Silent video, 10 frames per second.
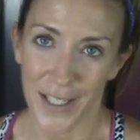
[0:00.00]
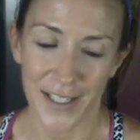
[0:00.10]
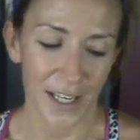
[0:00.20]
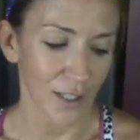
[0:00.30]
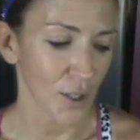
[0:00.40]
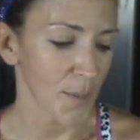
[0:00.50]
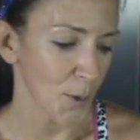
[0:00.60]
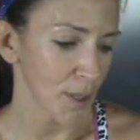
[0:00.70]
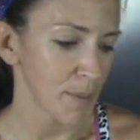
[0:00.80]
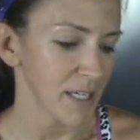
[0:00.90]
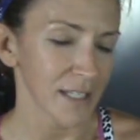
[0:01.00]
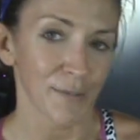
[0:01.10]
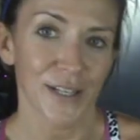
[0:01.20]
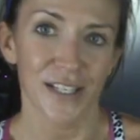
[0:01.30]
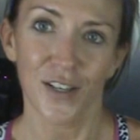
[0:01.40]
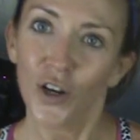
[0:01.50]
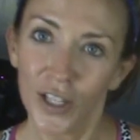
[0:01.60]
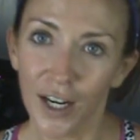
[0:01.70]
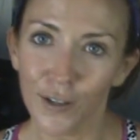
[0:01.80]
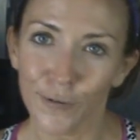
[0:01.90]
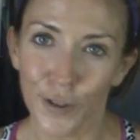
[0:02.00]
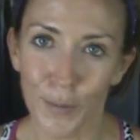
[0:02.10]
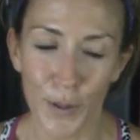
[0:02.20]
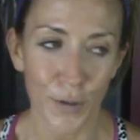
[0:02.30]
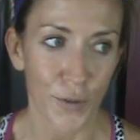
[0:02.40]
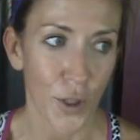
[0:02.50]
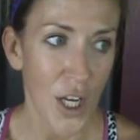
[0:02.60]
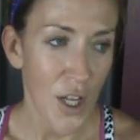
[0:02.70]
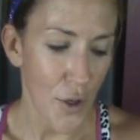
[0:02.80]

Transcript: It's gonna look more appealing because it's all colorful and beautiful.